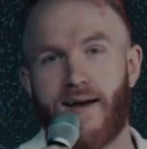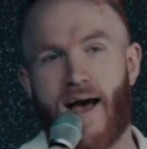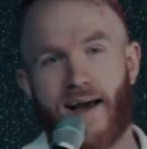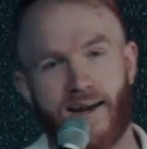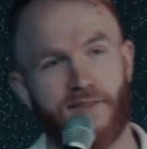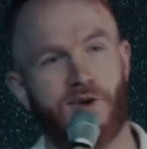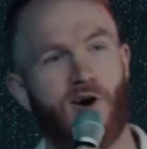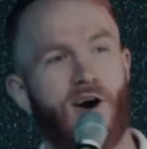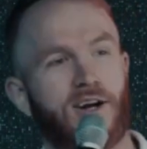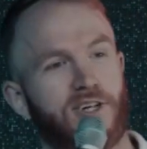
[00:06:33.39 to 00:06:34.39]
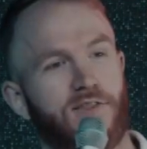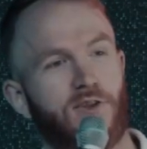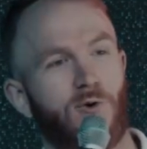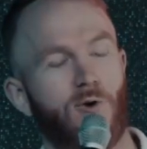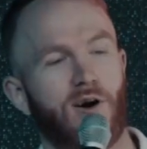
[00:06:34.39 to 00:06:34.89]
I get in the car, I shut
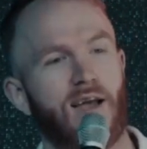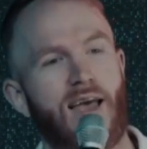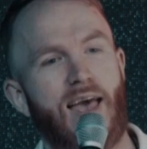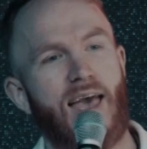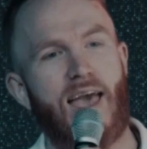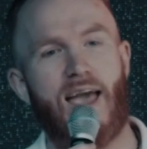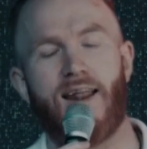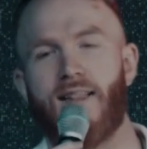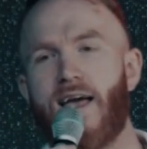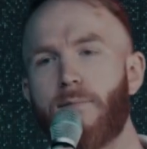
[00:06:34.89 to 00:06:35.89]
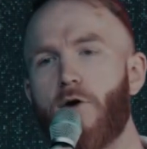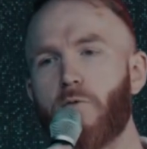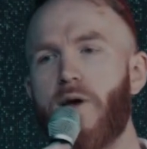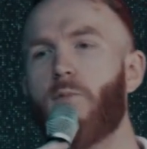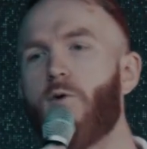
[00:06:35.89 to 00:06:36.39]
the door. And like
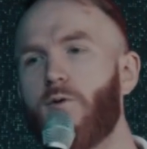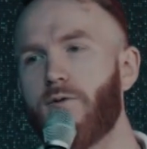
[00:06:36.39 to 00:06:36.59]
most people,